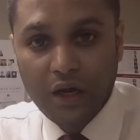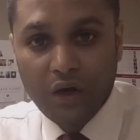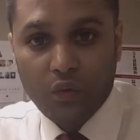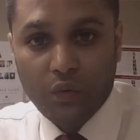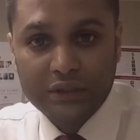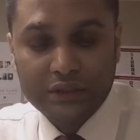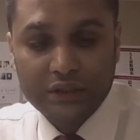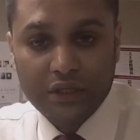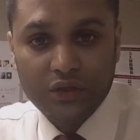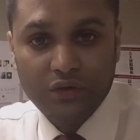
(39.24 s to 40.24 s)
Once
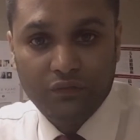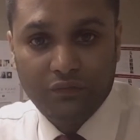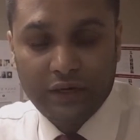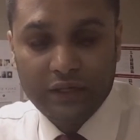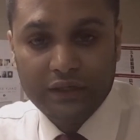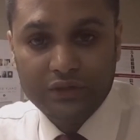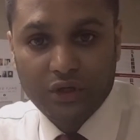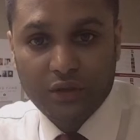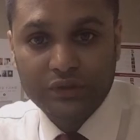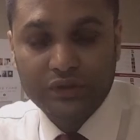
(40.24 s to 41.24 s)
you find a
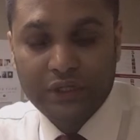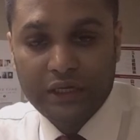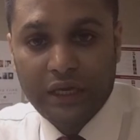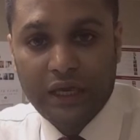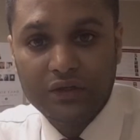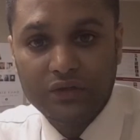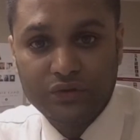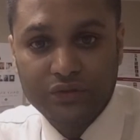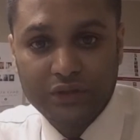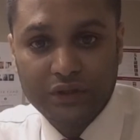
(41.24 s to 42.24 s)
job in China and you
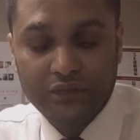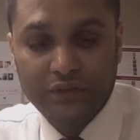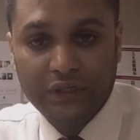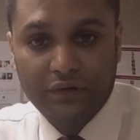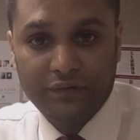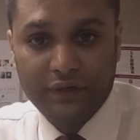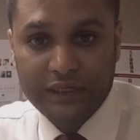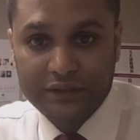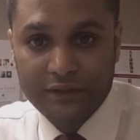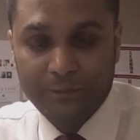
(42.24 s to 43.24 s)
receive the offer
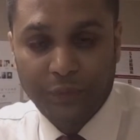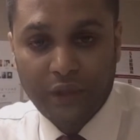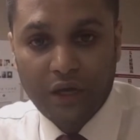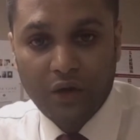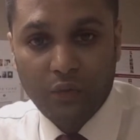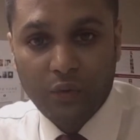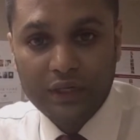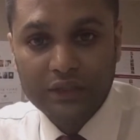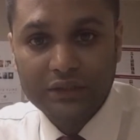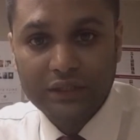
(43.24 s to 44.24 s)
letter,
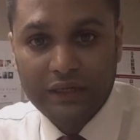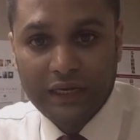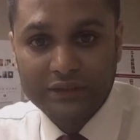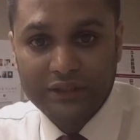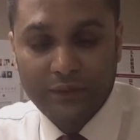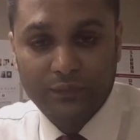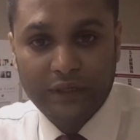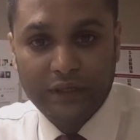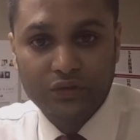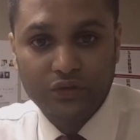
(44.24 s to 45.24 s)
what is the next step
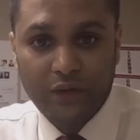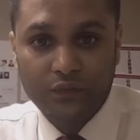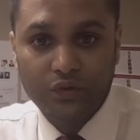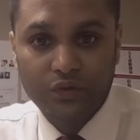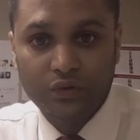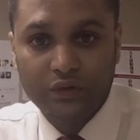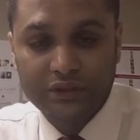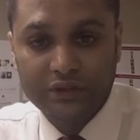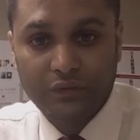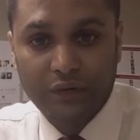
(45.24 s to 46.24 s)
that you have to do?
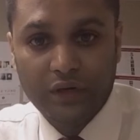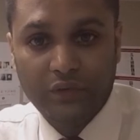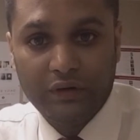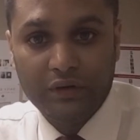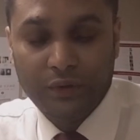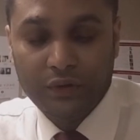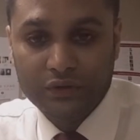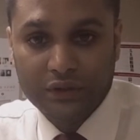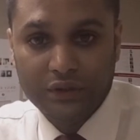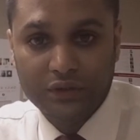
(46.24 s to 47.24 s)
This is very
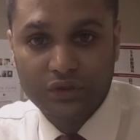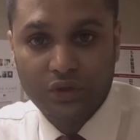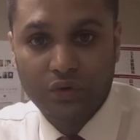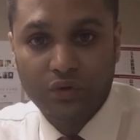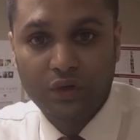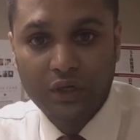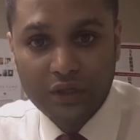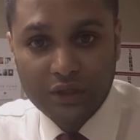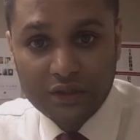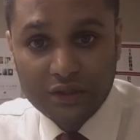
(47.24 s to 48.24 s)
important. So
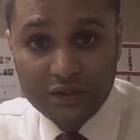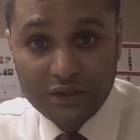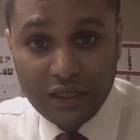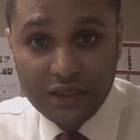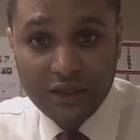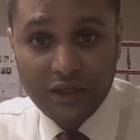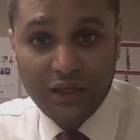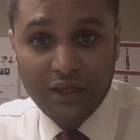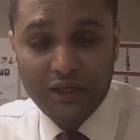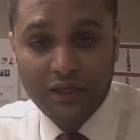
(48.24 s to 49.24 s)
stay
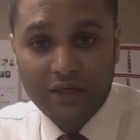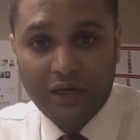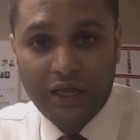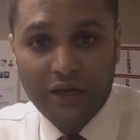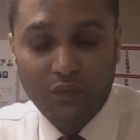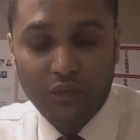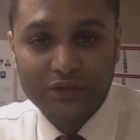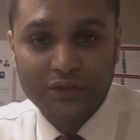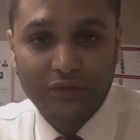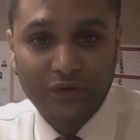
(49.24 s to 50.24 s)
here and
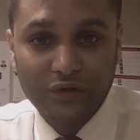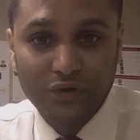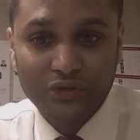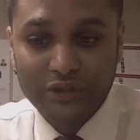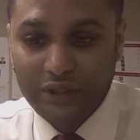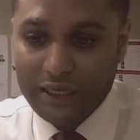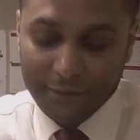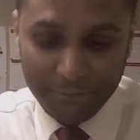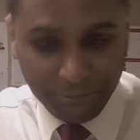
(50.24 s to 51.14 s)
watch the video till end,